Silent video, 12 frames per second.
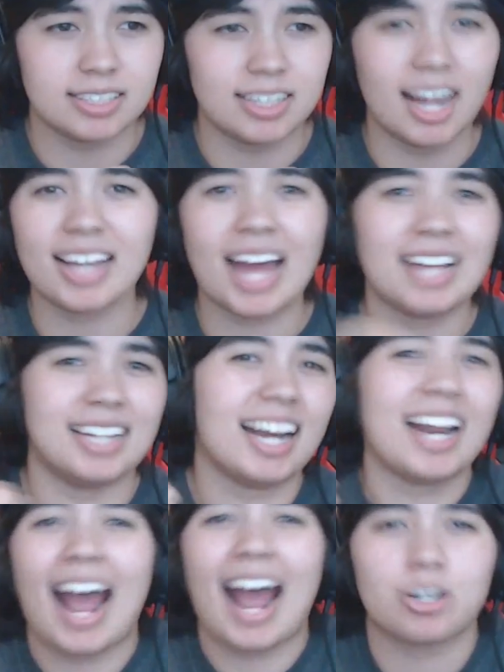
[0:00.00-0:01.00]
not not
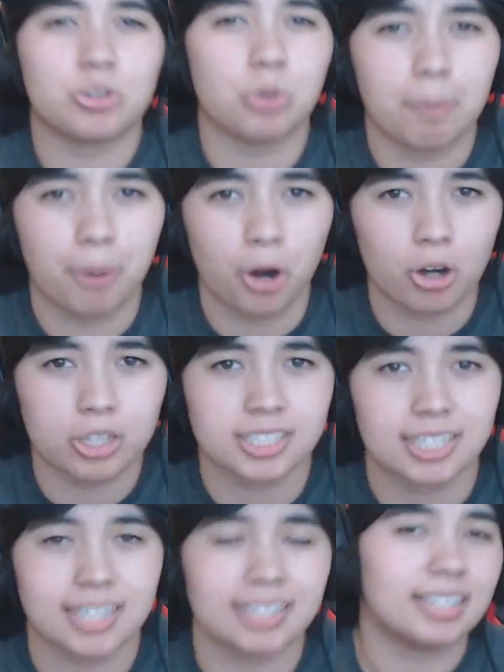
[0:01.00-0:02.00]
an actual person,